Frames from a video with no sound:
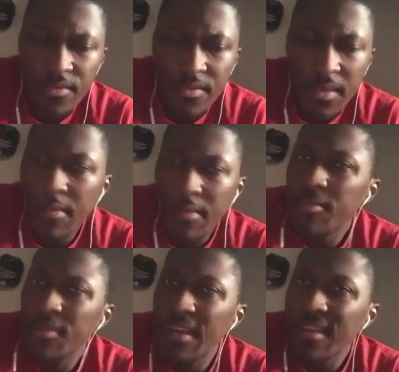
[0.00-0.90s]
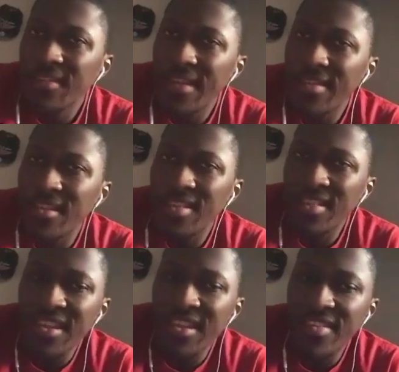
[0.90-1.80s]
like what was kind of like the
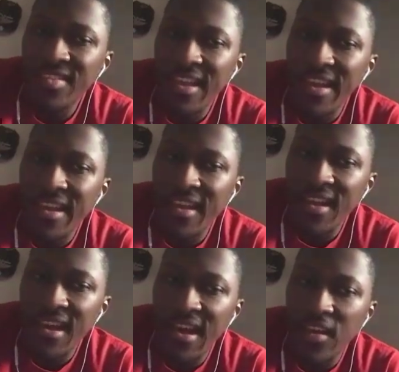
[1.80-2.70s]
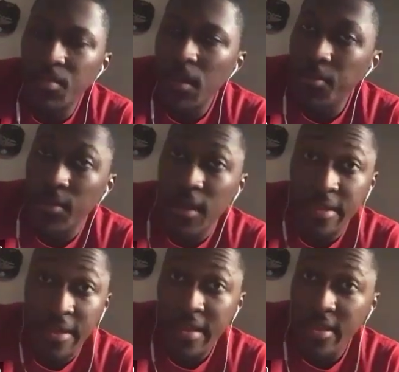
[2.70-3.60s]
least like cosplay
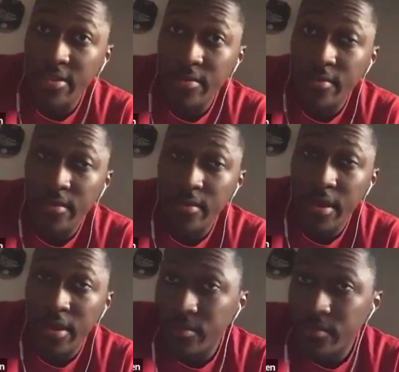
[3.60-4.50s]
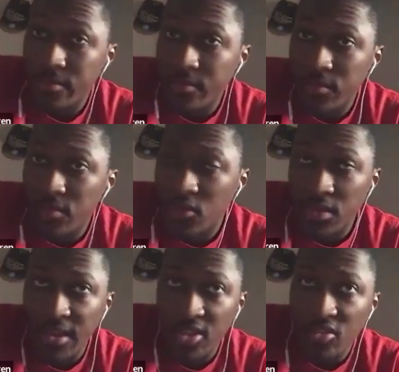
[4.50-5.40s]
project that you
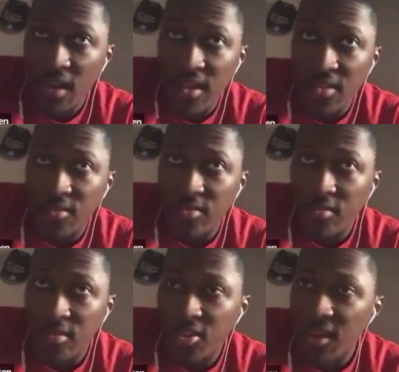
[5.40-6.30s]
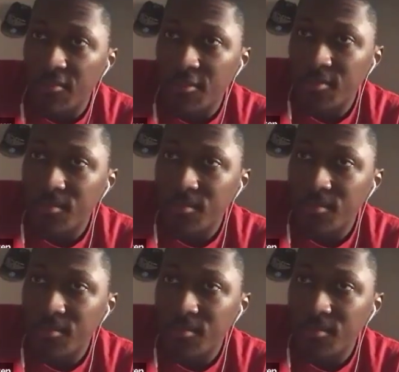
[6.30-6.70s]
least try to do, whichever.